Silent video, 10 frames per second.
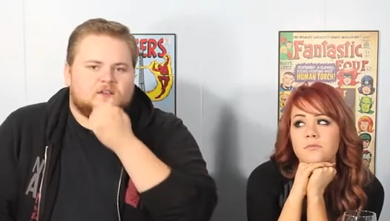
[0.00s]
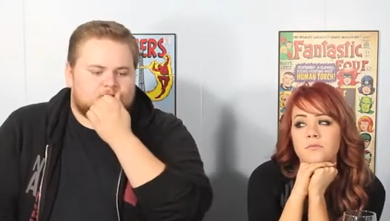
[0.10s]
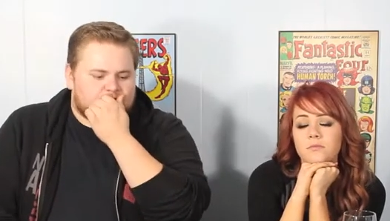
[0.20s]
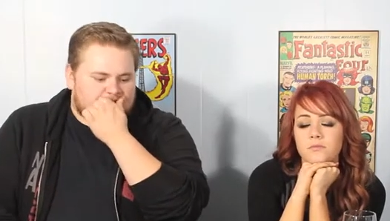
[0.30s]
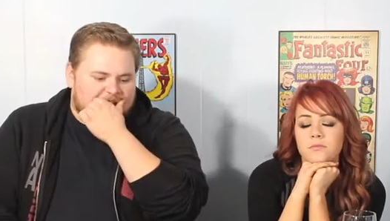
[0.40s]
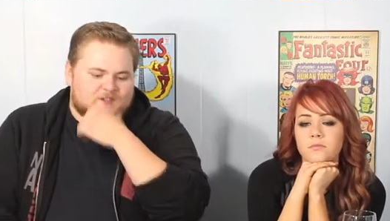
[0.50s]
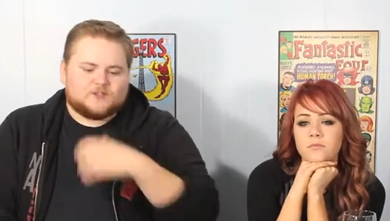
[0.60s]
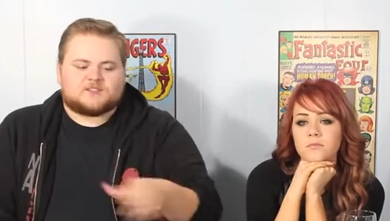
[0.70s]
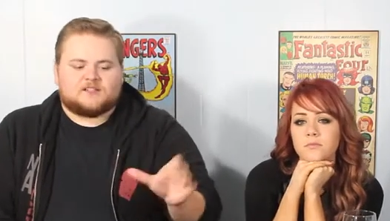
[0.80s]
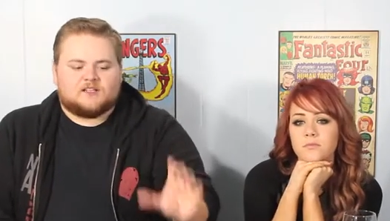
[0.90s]
Speaker 1: if you tried
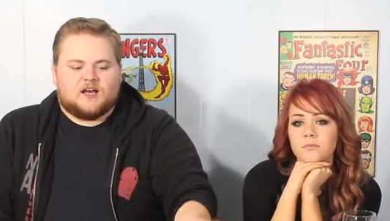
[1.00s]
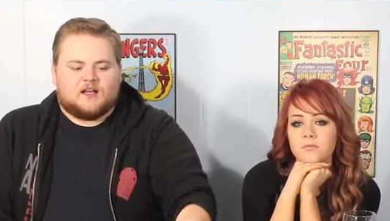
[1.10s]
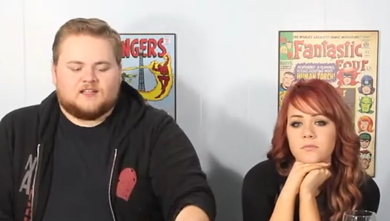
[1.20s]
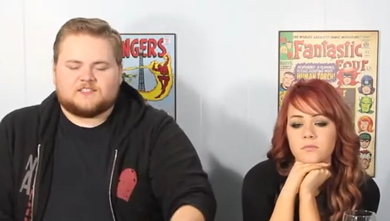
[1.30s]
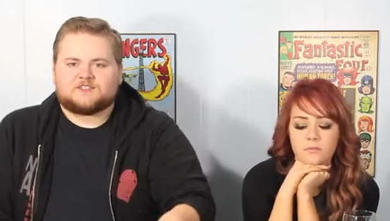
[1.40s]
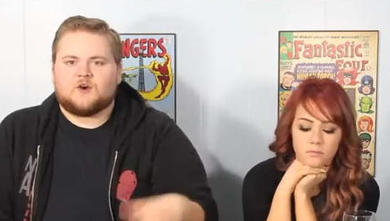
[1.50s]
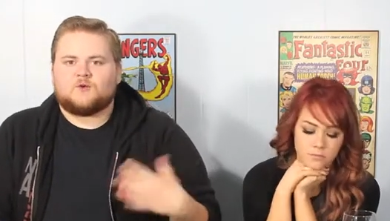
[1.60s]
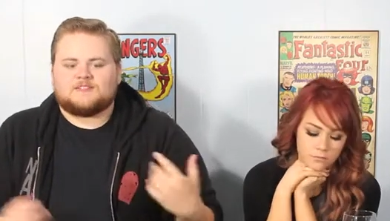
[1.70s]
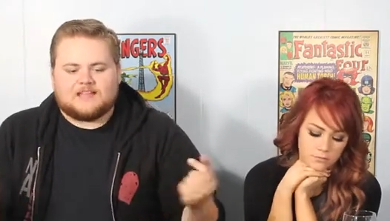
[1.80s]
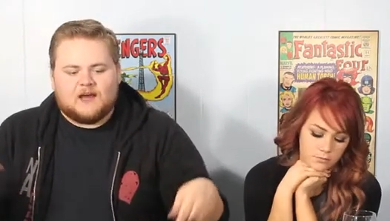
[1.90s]
those, uh, let us
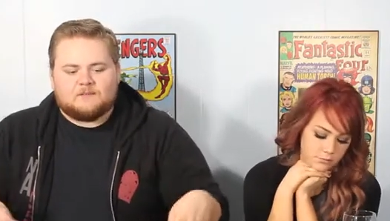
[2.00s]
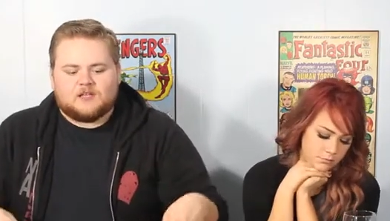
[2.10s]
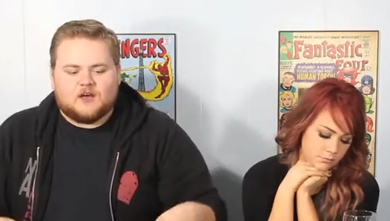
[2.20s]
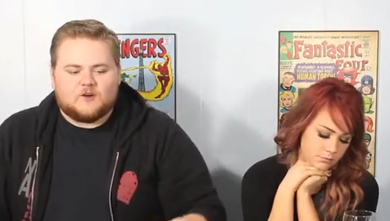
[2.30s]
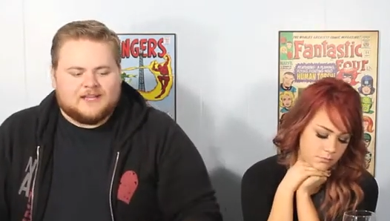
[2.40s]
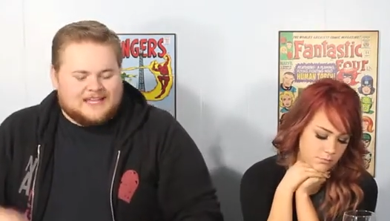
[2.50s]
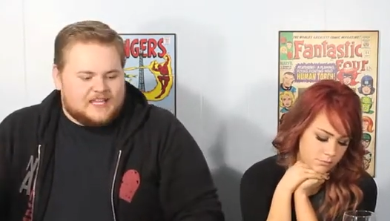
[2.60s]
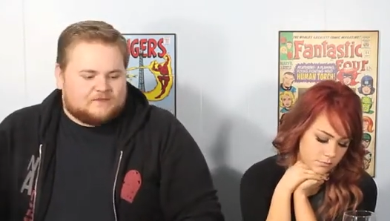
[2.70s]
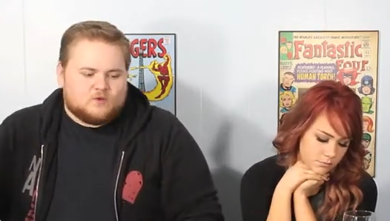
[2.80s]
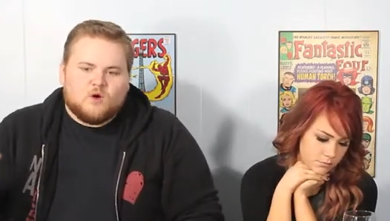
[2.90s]
know down below.
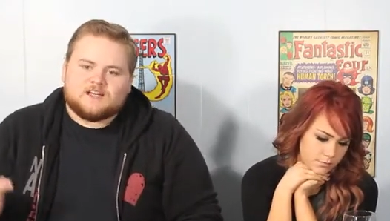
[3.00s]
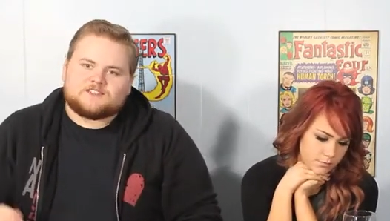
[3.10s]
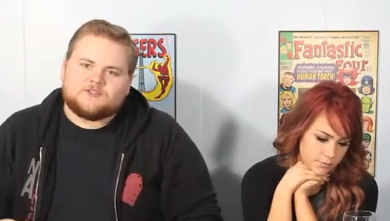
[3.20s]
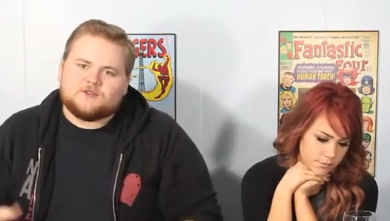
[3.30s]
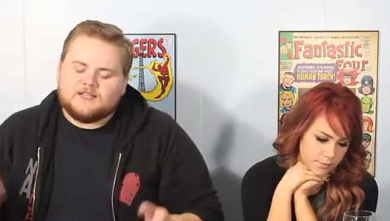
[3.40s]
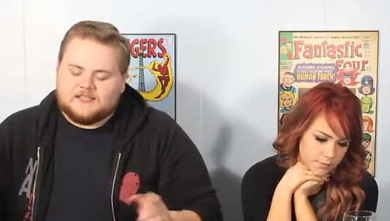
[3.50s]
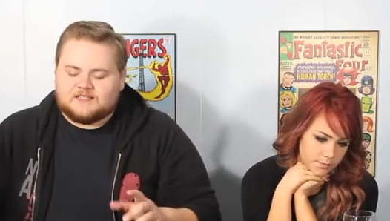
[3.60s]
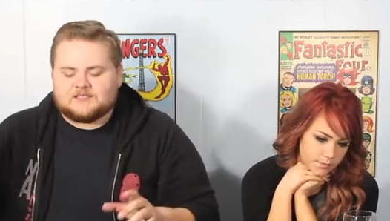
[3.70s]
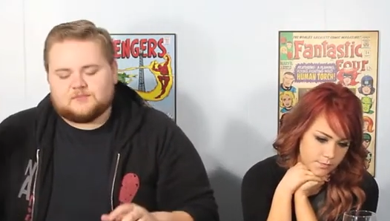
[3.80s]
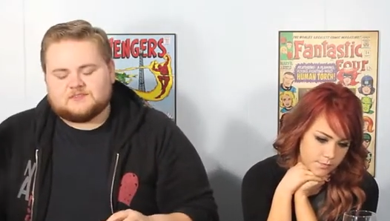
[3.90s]
If you want to,
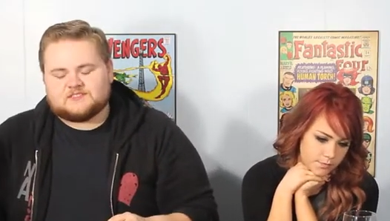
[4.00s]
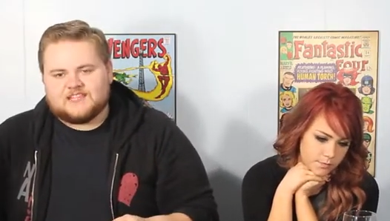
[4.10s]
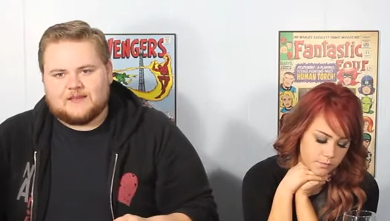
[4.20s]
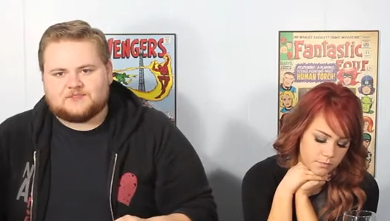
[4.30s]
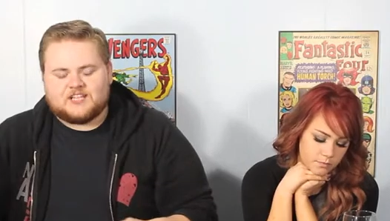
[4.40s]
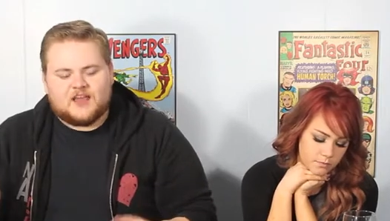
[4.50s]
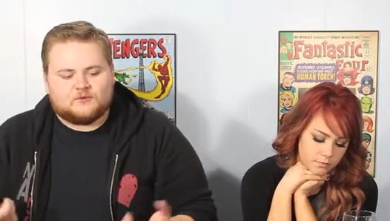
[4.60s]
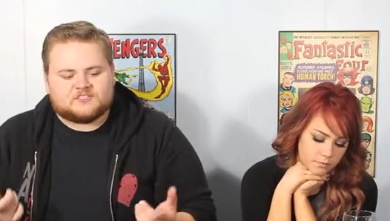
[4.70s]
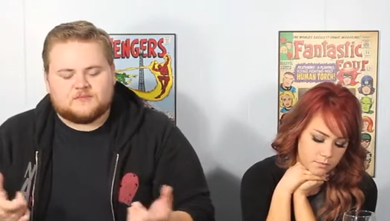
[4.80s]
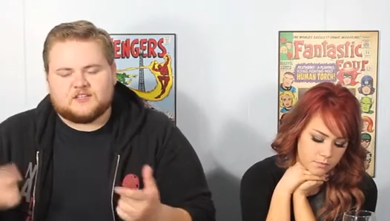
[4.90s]
hit us up on Snapchat
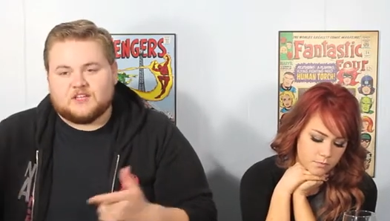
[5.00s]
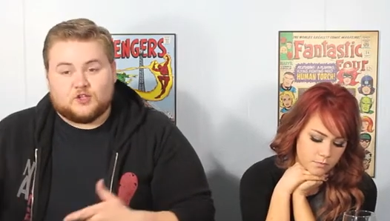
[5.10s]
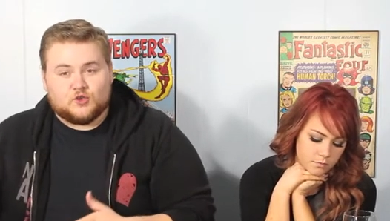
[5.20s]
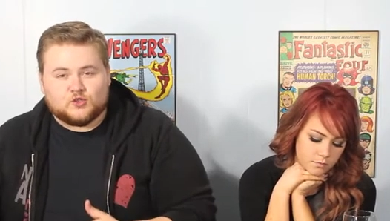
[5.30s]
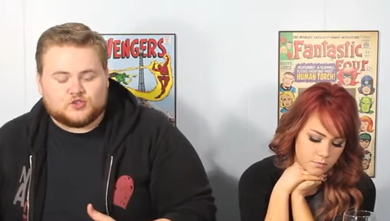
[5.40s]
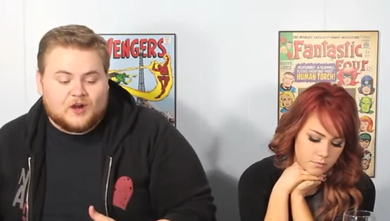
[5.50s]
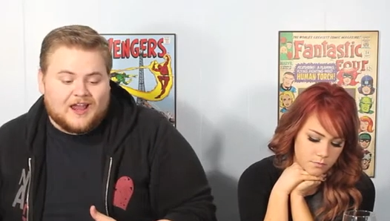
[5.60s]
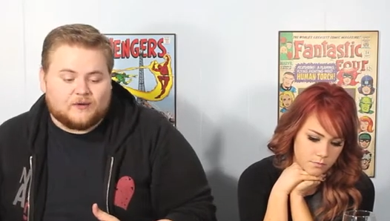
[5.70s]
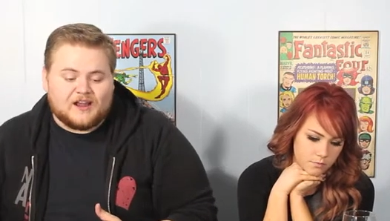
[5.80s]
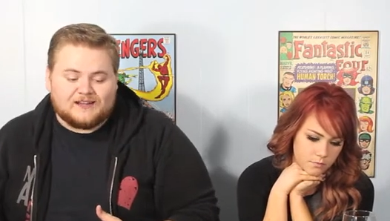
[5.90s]
with something that you're
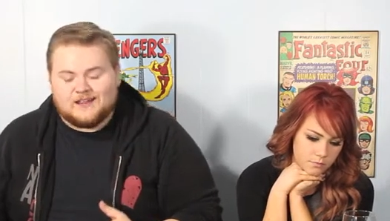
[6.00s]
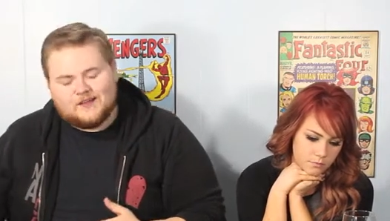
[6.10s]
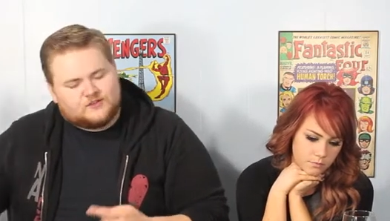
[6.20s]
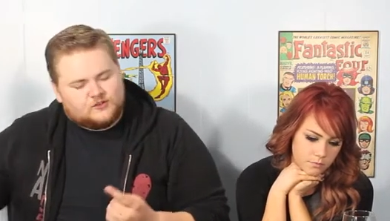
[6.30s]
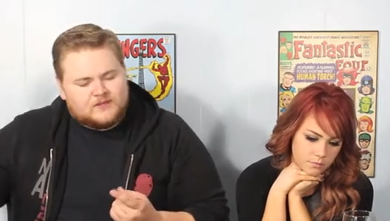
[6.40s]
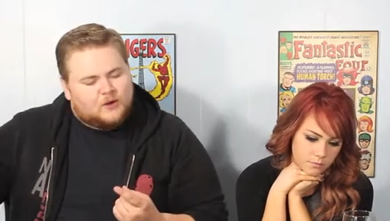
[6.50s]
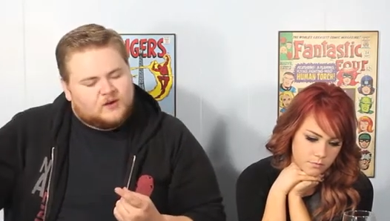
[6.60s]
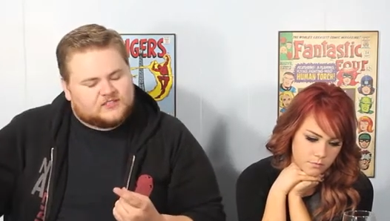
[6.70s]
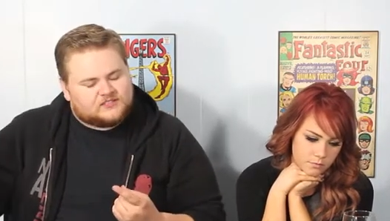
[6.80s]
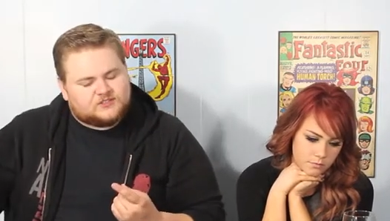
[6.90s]
trying right now that you might
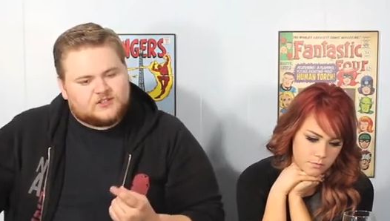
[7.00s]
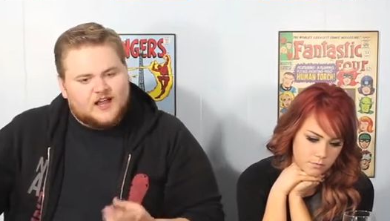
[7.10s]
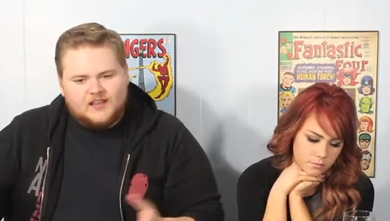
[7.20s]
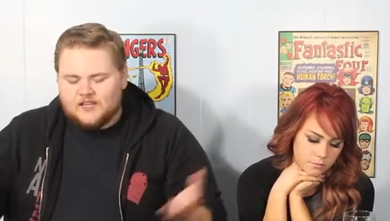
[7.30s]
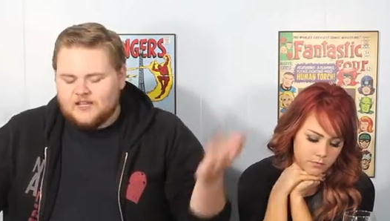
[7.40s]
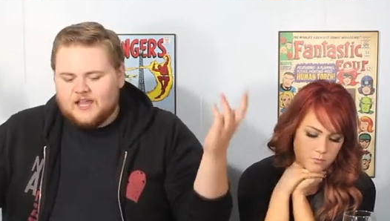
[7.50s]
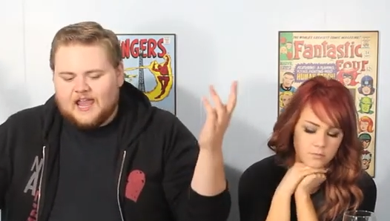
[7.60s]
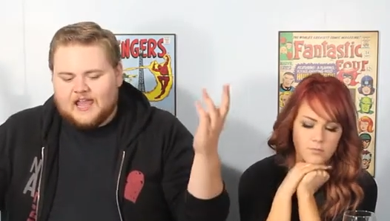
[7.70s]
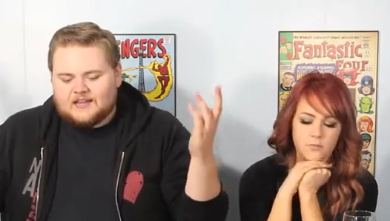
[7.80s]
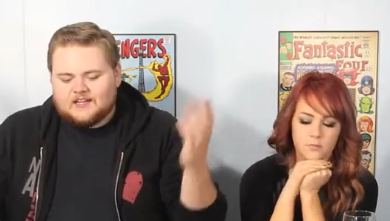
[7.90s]
want us to try,
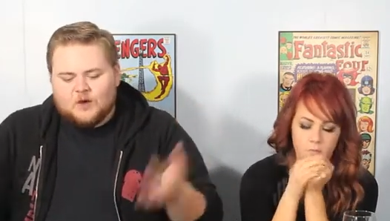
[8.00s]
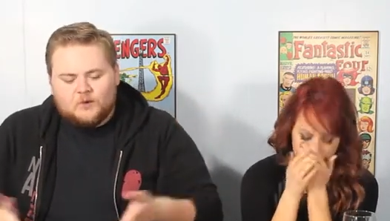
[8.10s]
and uh,